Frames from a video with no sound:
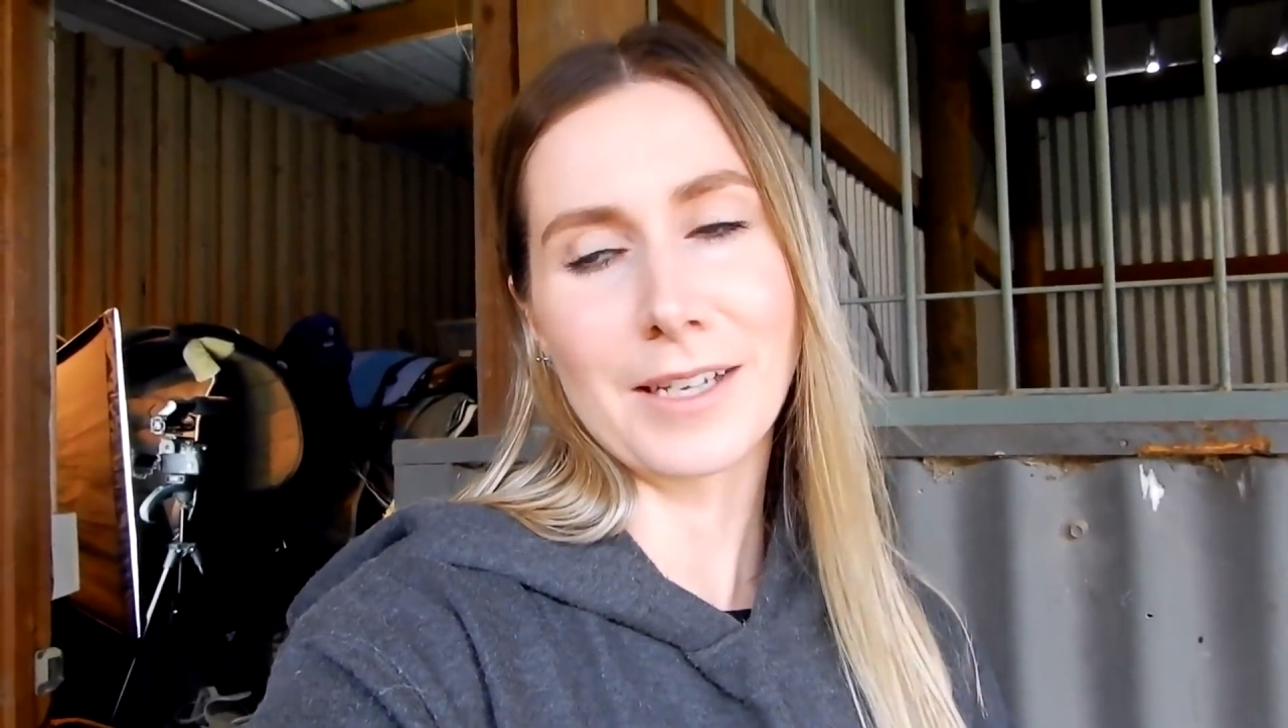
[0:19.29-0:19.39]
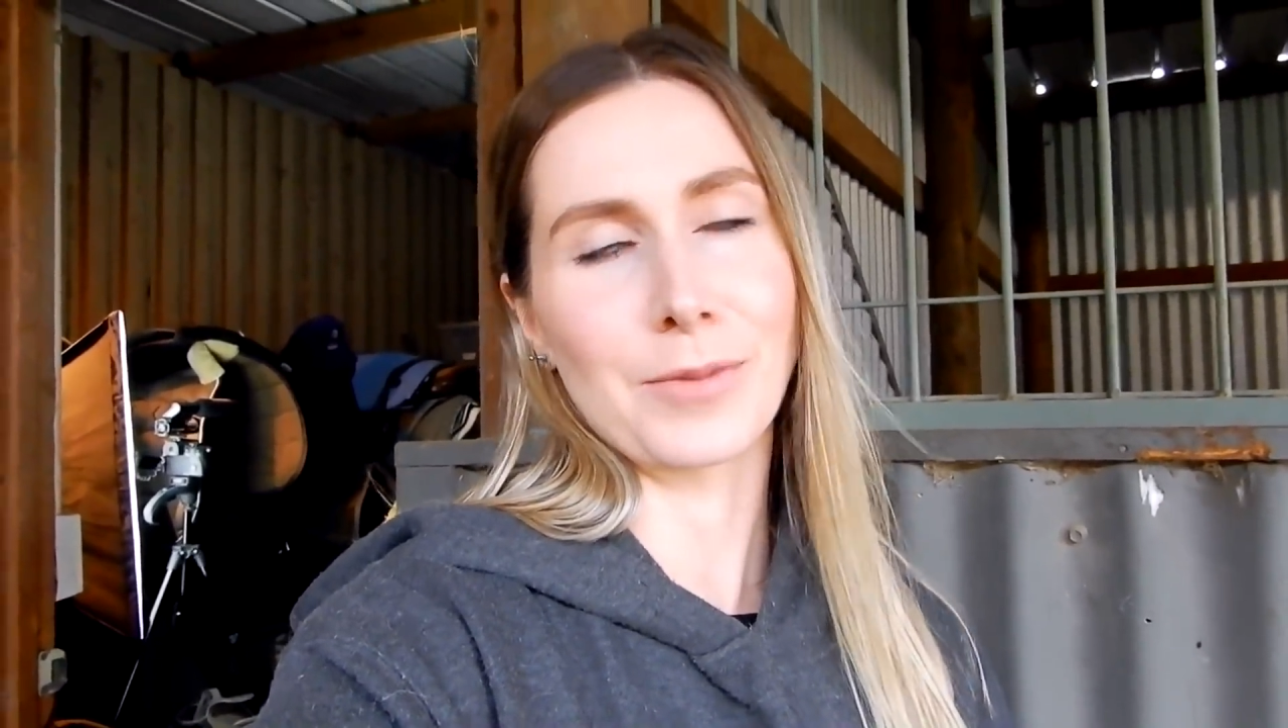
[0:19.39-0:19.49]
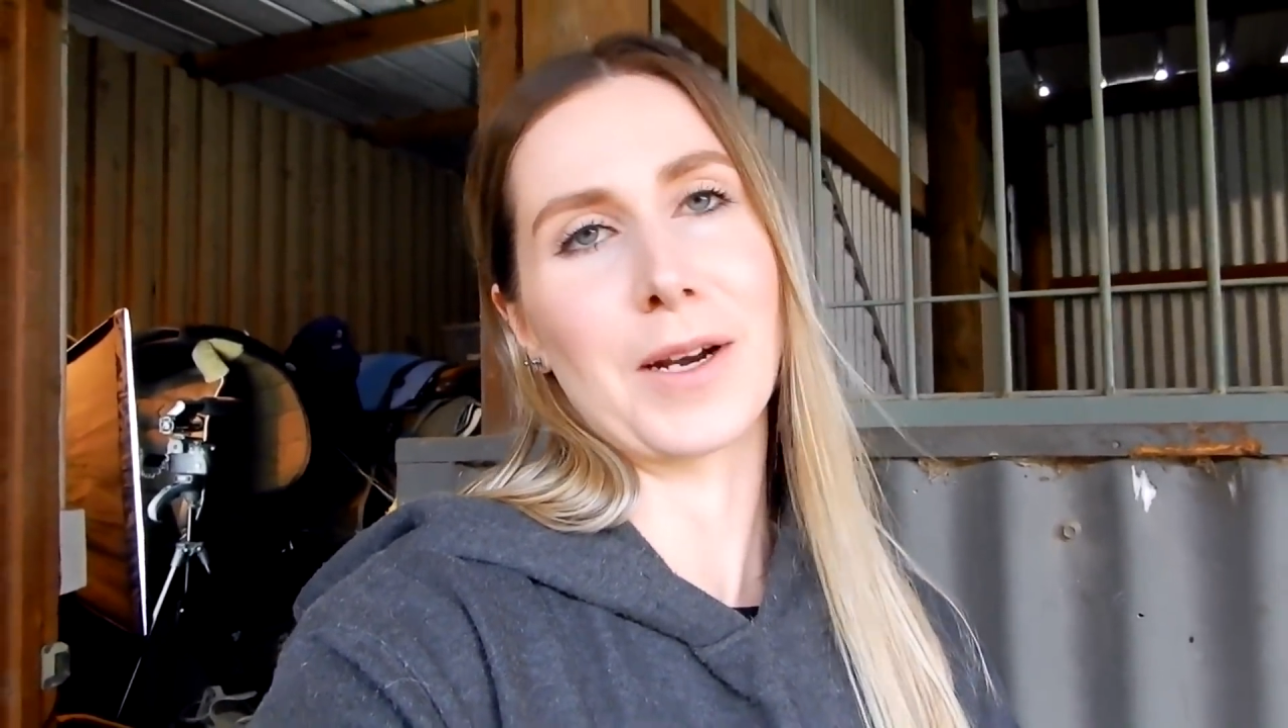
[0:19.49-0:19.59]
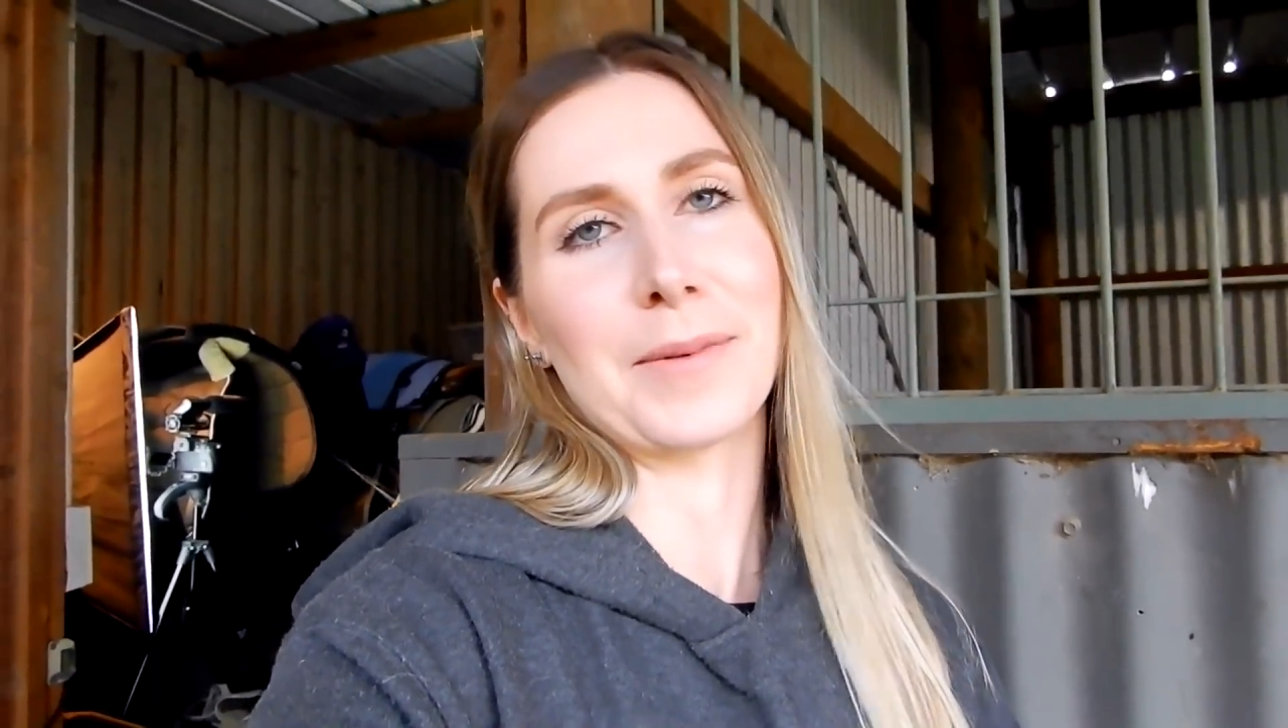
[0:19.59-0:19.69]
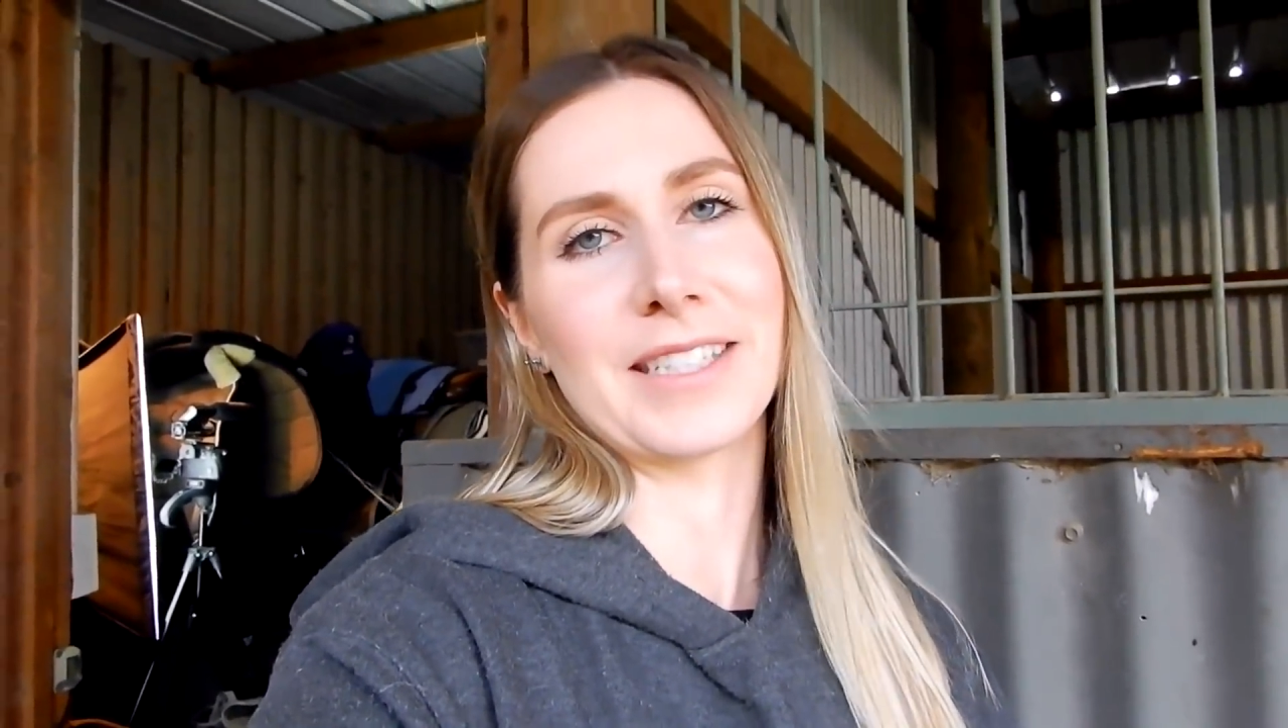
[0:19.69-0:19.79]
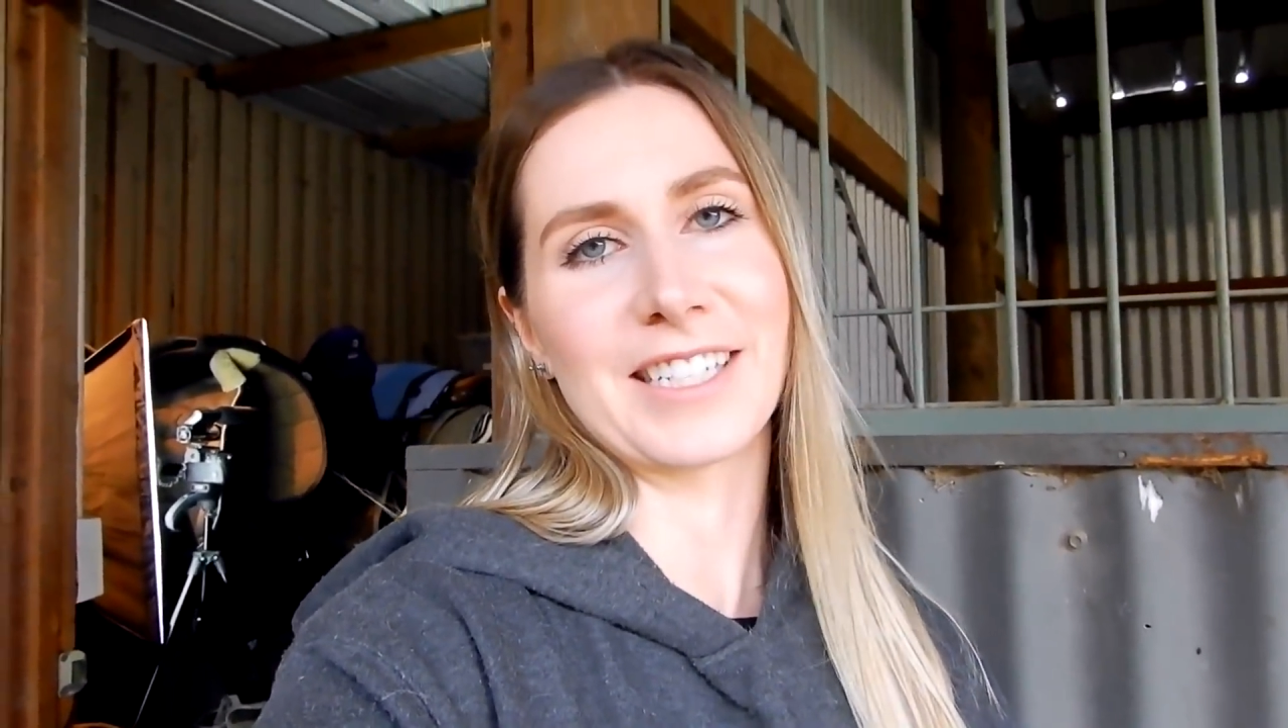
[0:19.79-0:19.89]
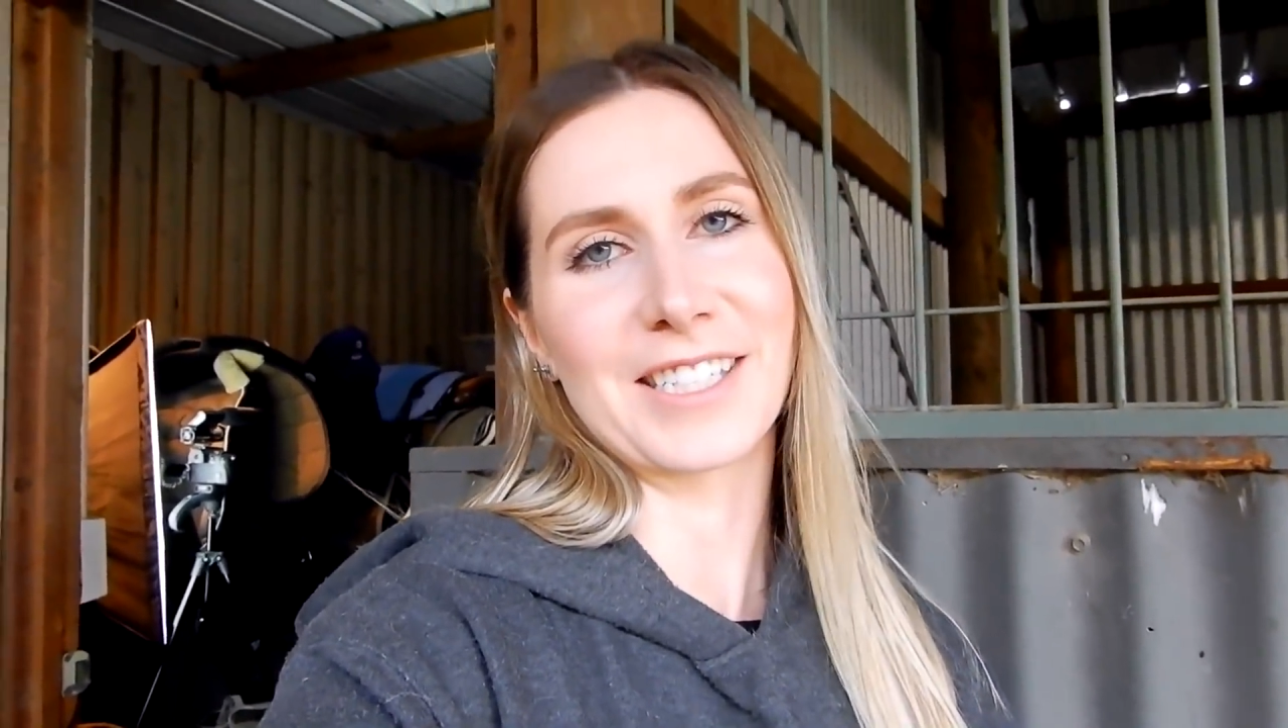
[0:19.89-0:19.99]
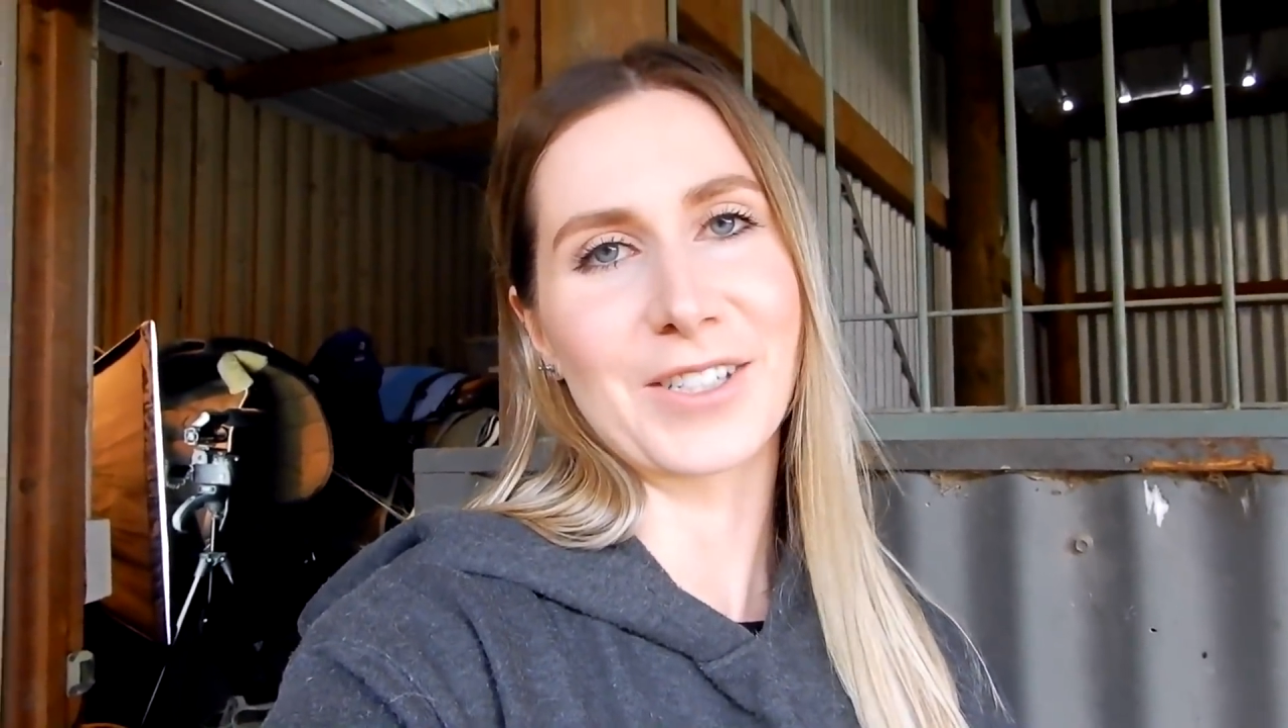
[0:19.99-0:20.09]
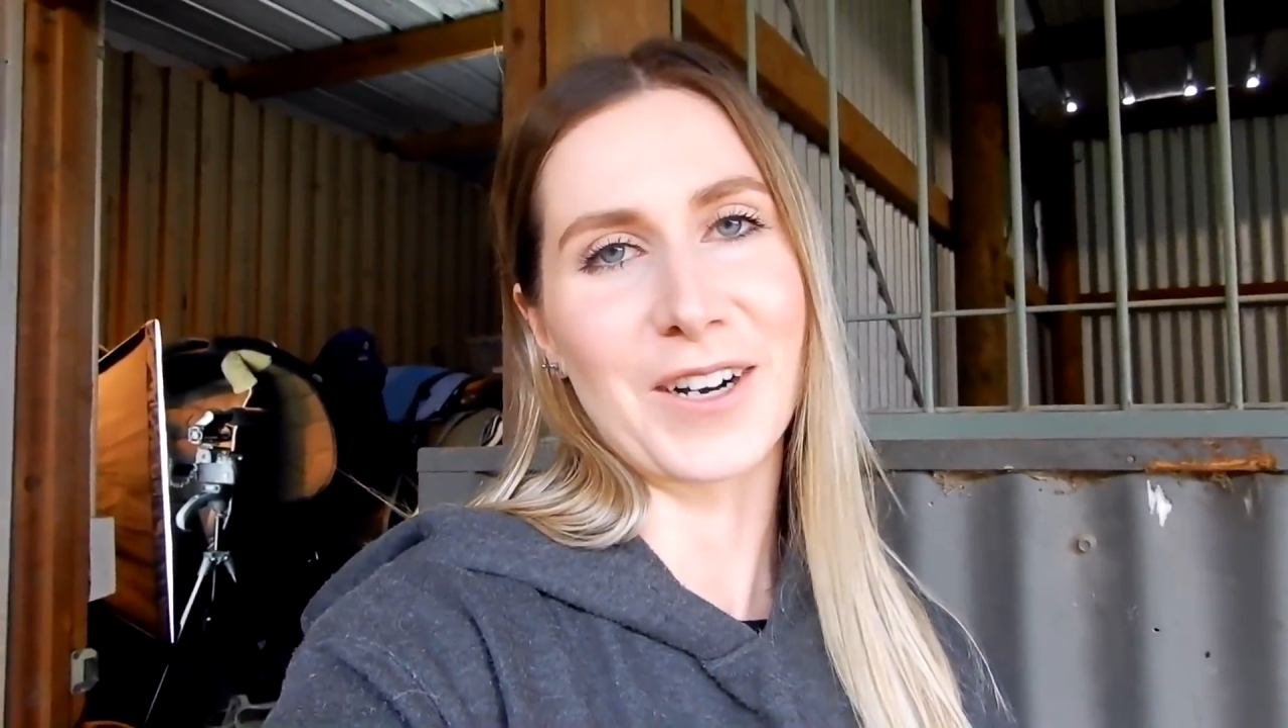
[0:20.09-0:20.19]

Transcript: is what I'm essentially